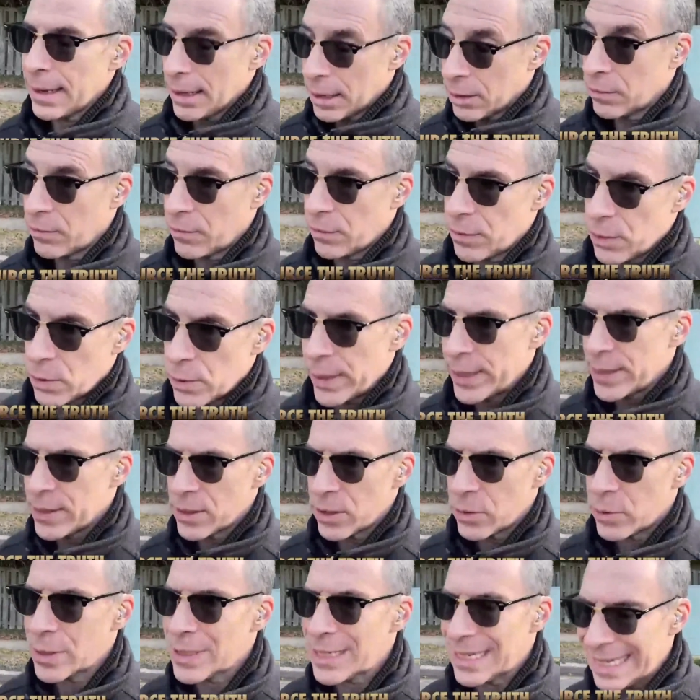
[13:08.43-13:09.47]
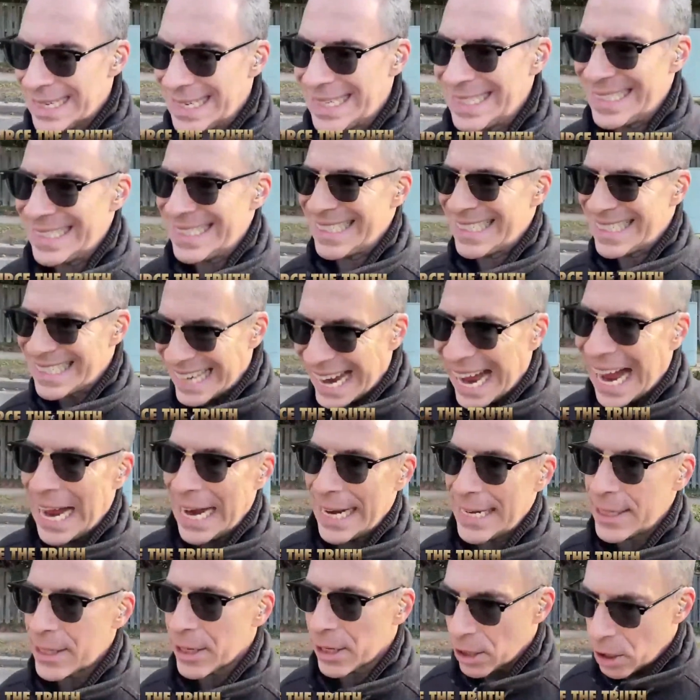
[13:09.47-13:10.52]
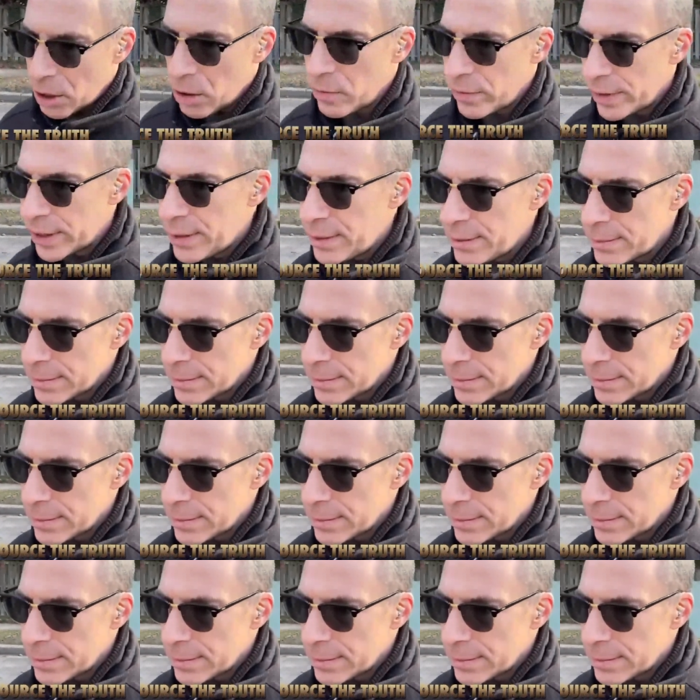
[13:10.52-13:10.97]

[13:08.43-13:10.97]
influenza was inside the COVID?